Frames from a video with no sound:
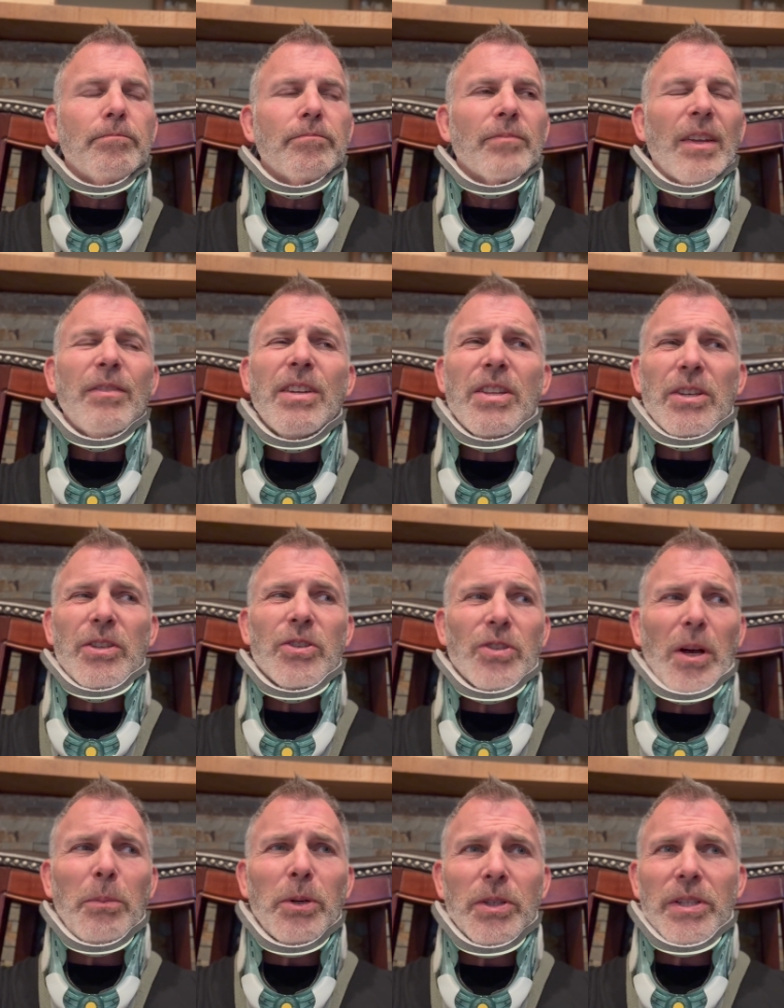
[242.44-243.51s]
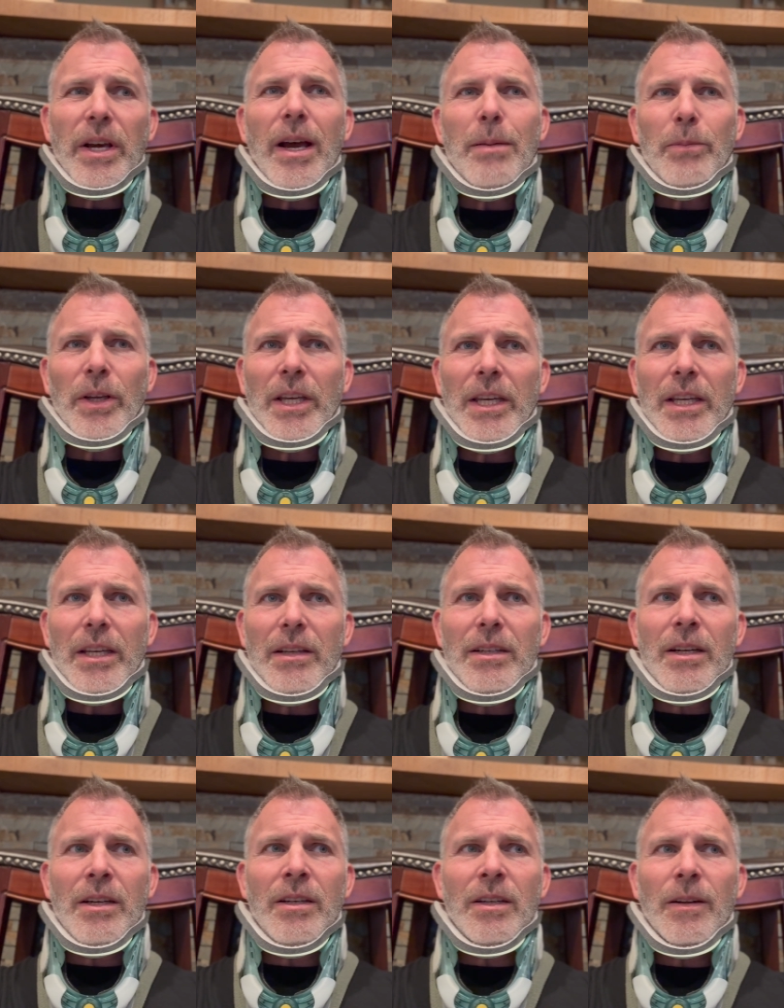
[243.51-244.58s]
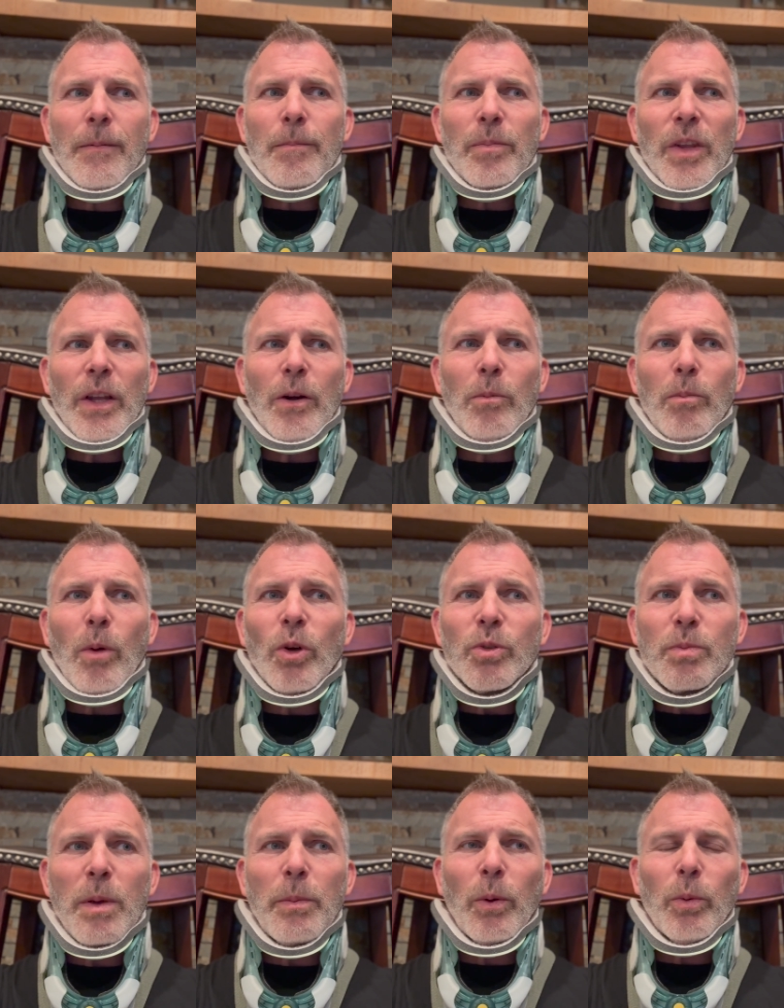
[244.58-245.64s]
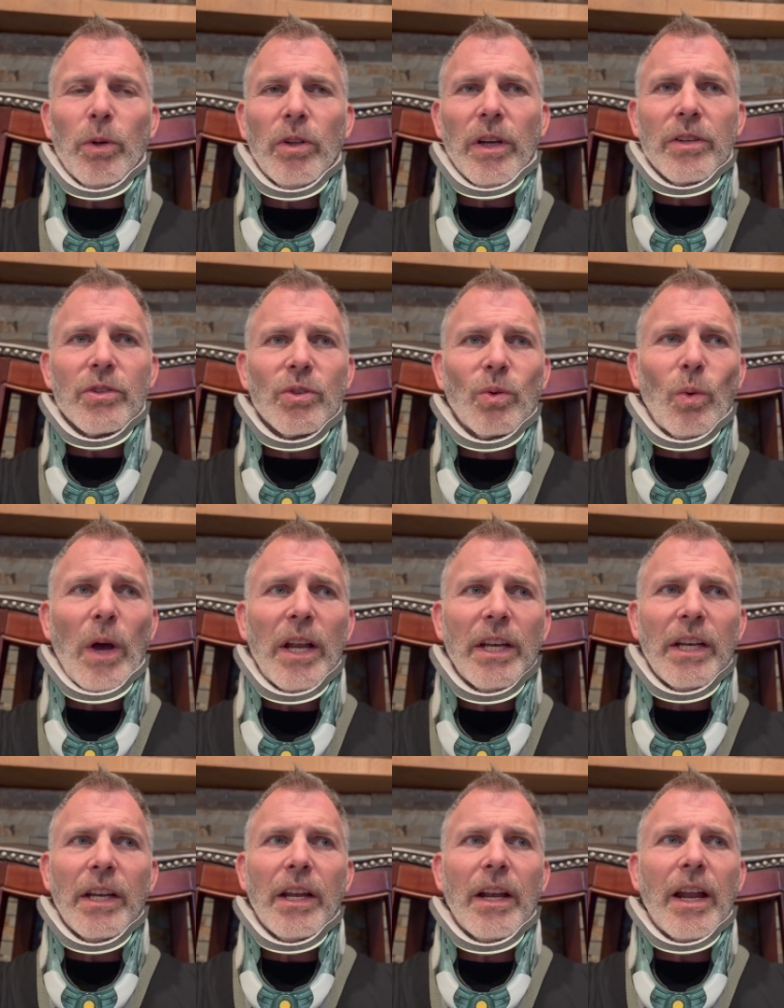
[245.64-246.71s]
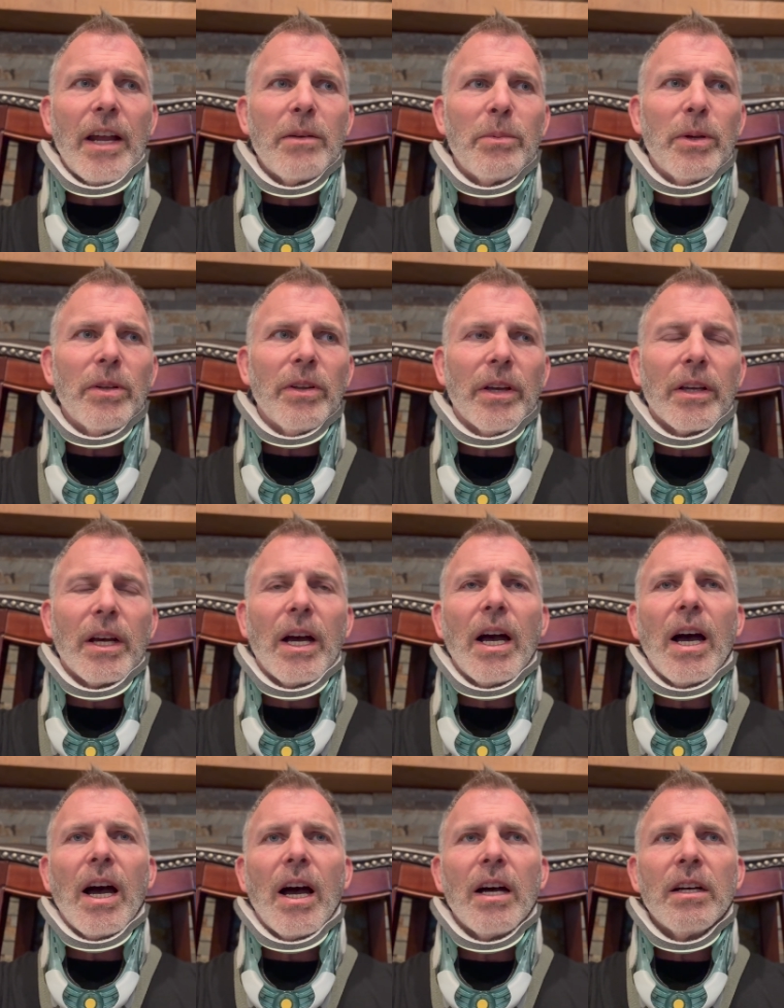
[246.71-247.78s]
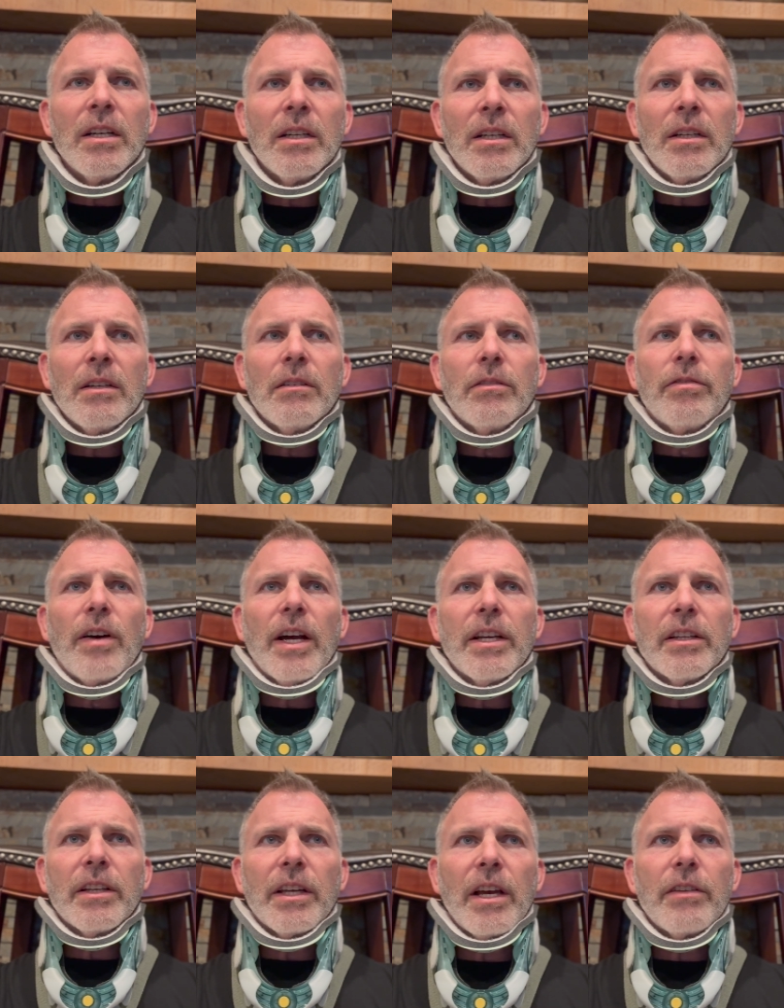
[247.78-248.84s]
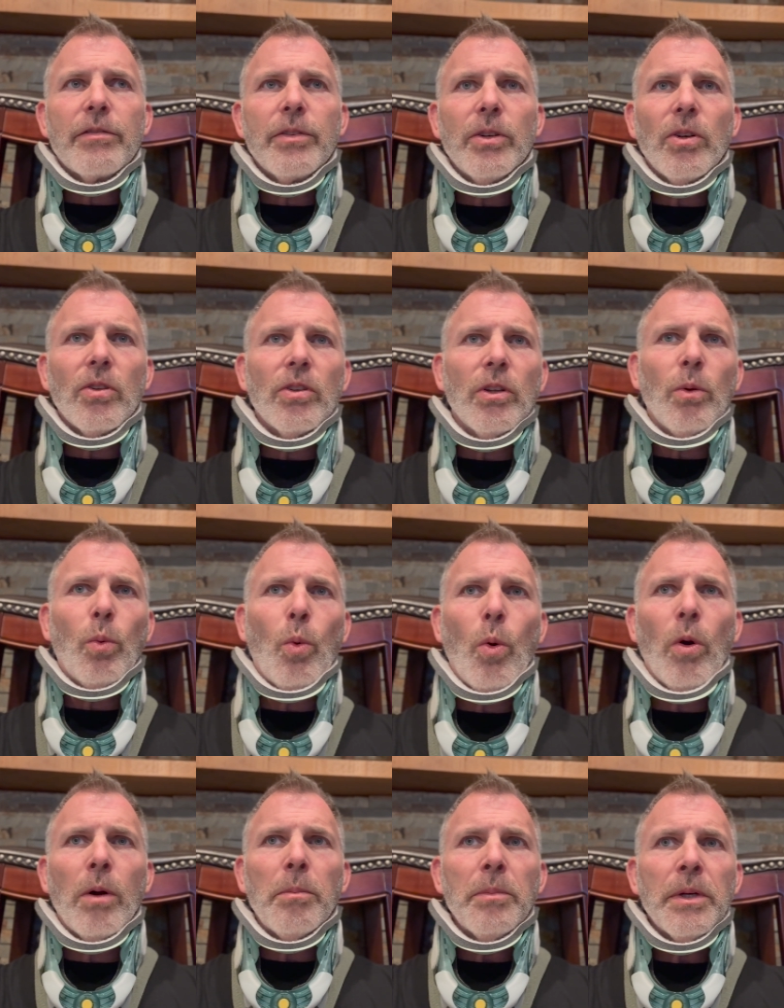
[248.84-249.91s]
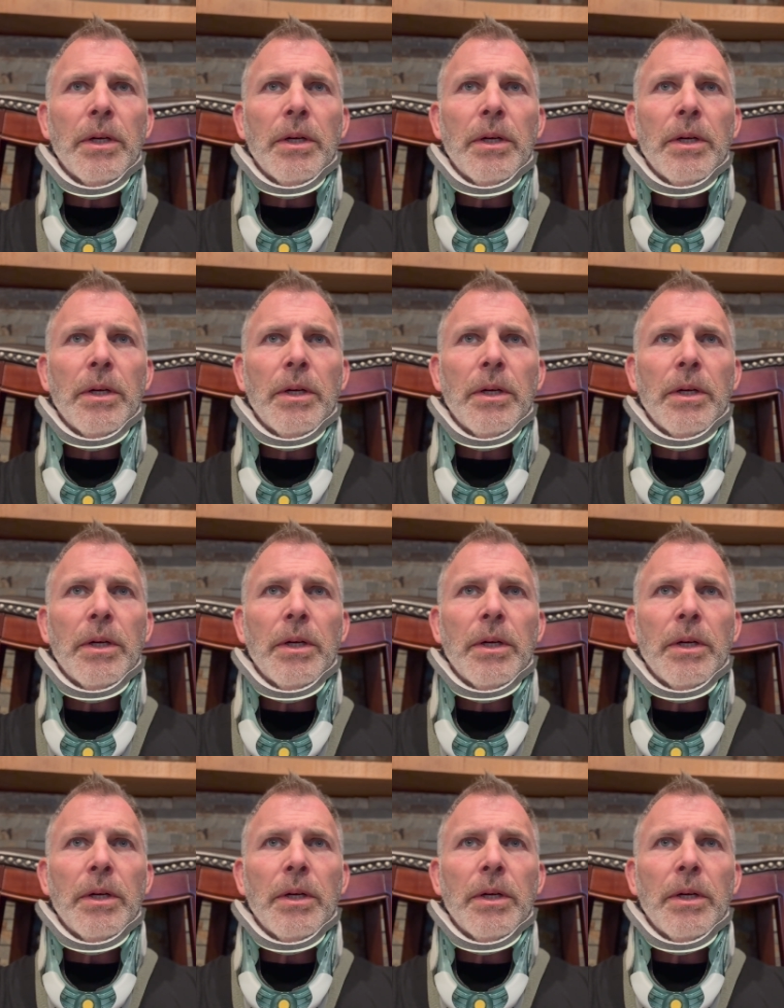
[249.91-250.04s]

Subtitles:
Even in the summertime, most people were like sweating, and I'd be like, finally, I feel a little warm.